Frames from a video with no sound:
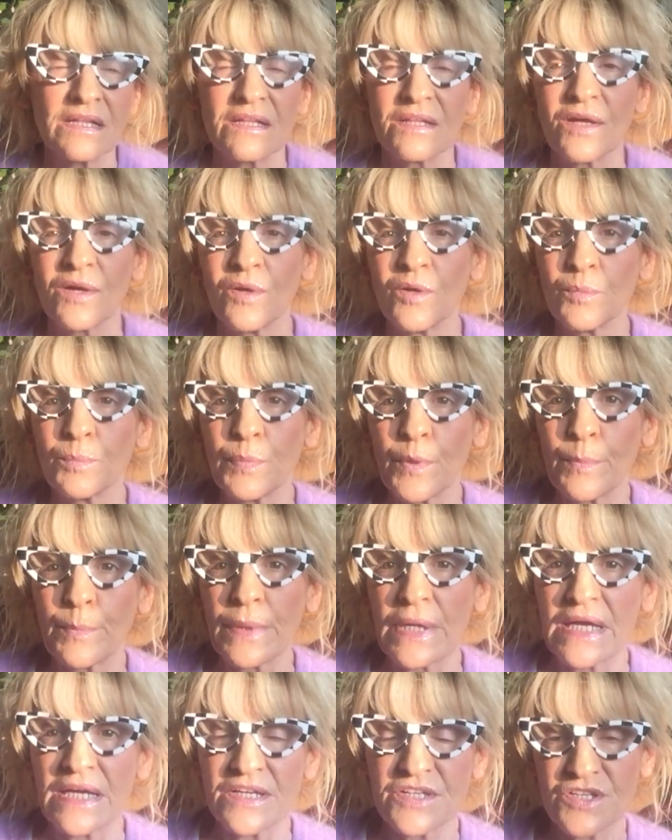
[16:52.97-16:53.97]
the whole
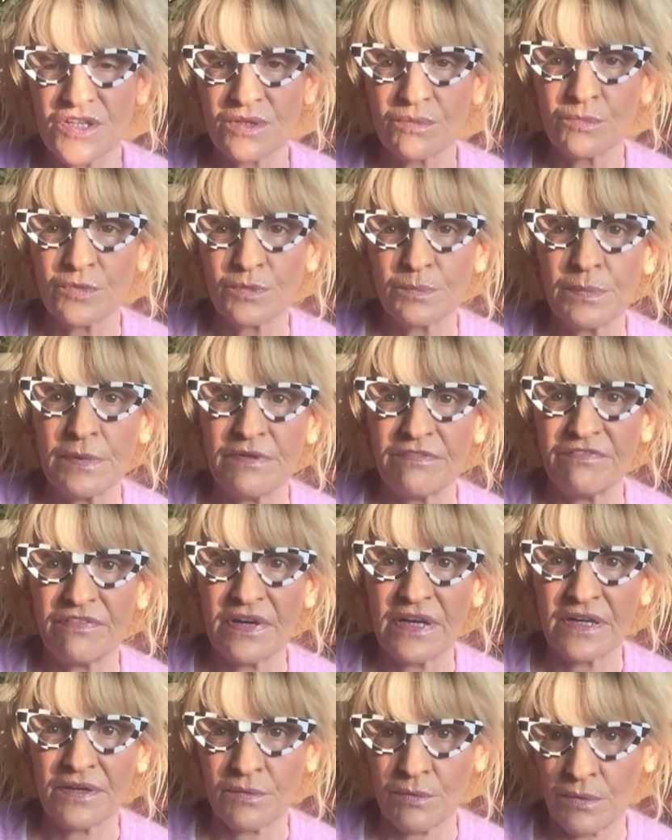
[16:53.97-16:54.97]
population would be
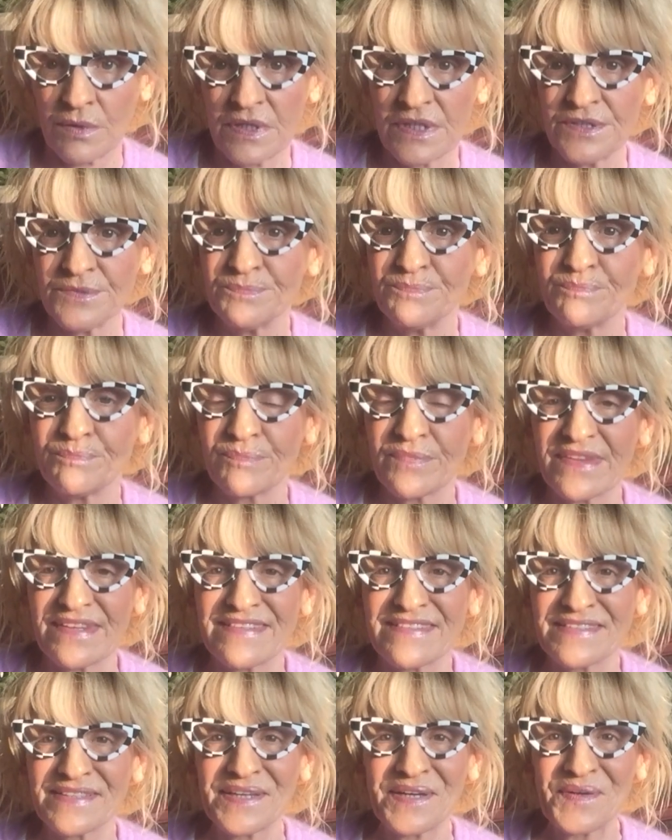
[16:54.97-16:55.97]
fat, right?
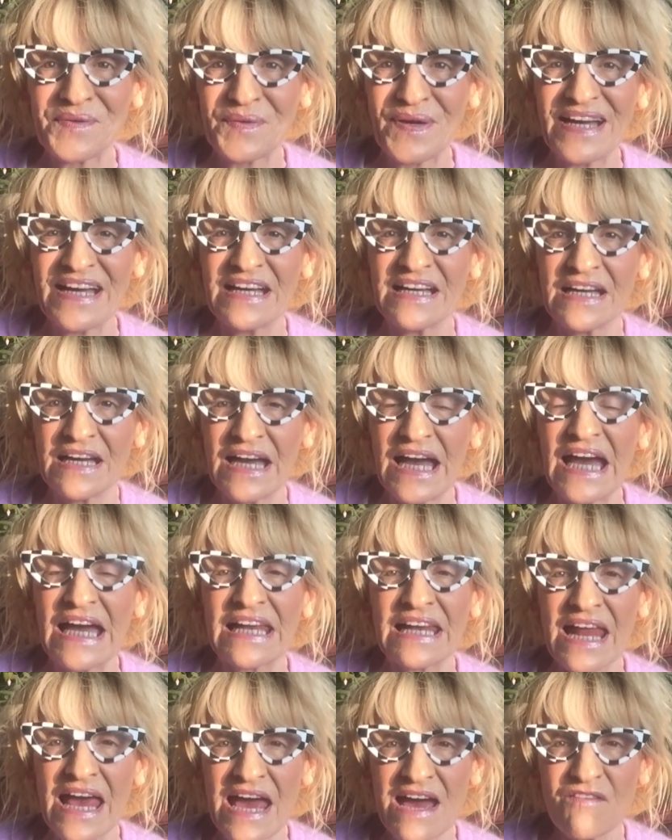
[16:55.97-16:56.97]
So,
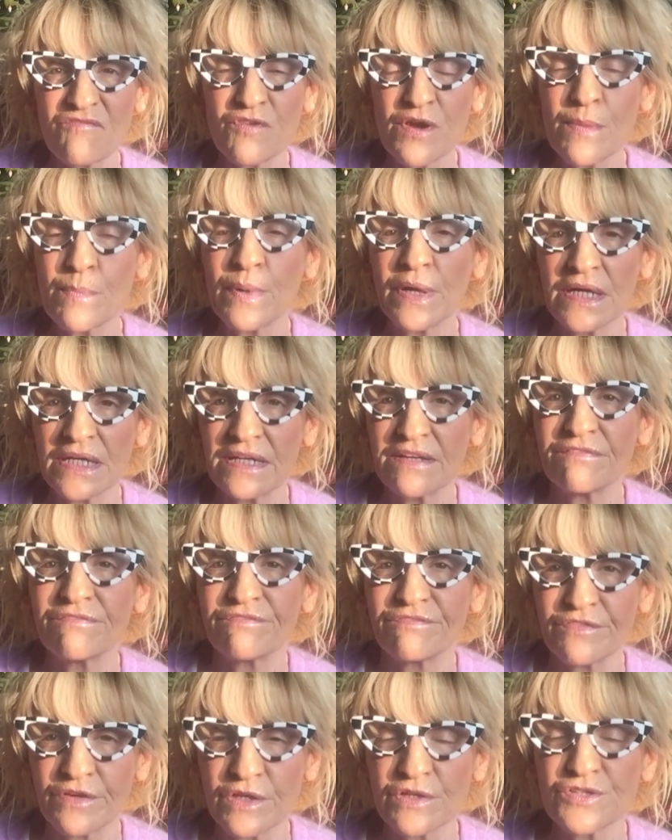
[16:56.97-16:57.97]
and everybody
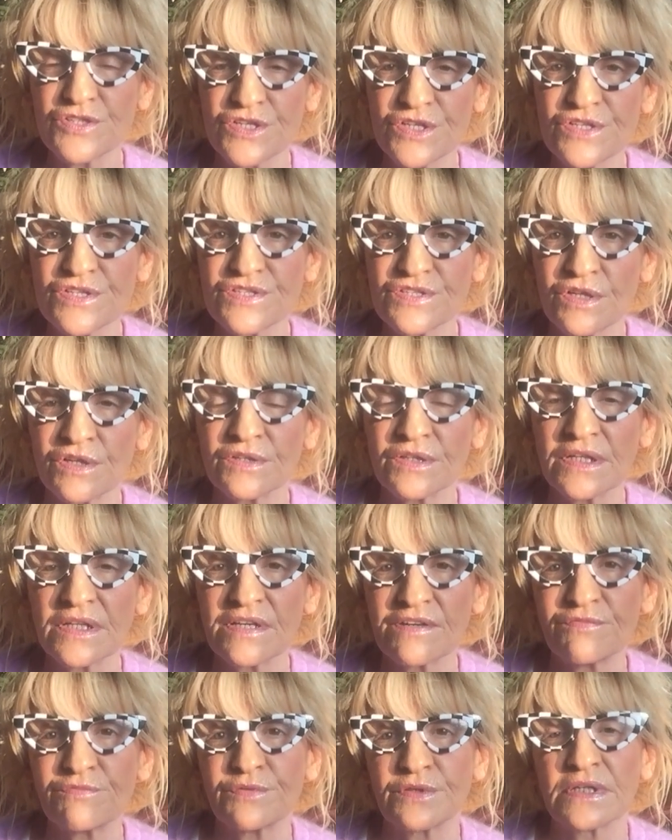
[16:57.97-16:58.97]
functions on a
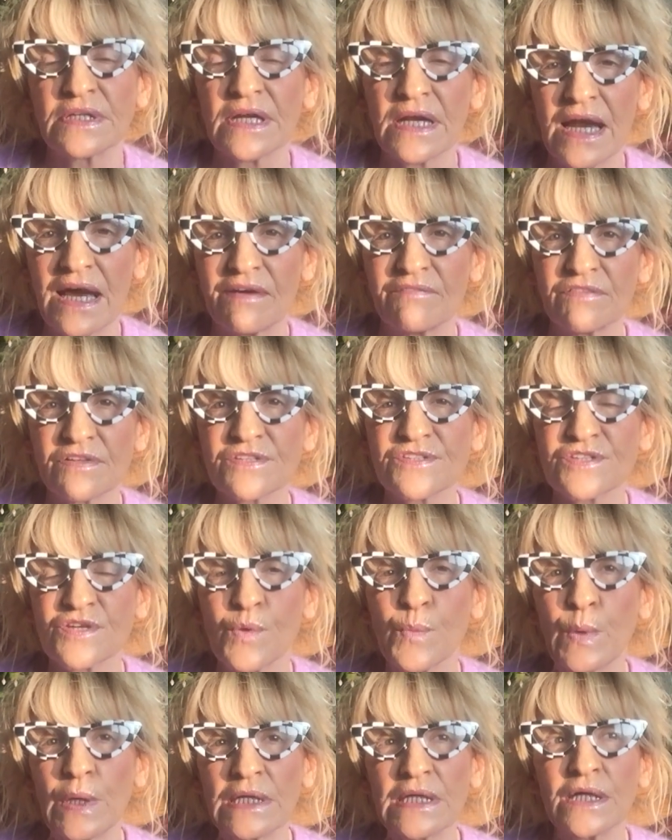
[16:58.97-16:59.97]
different level.
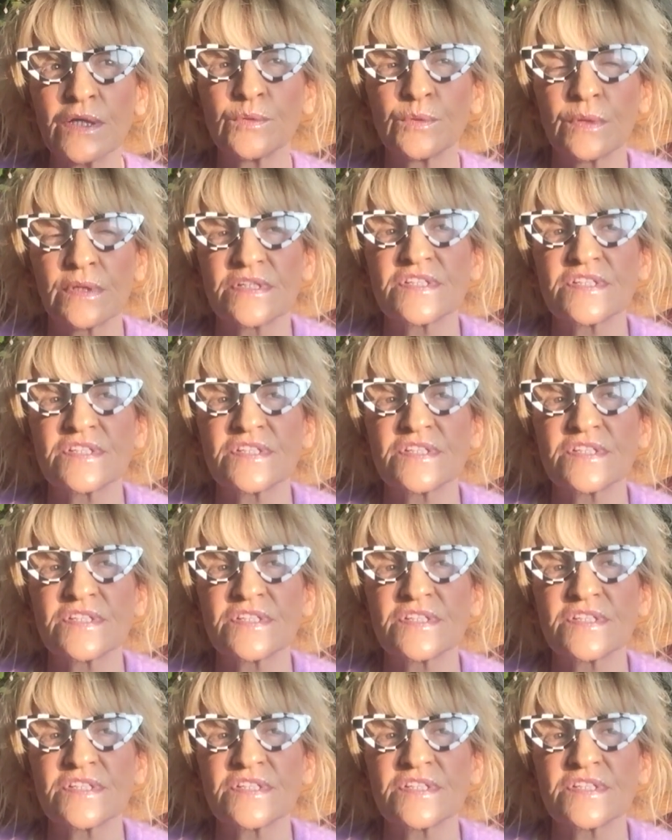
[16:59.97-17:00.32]
So what I do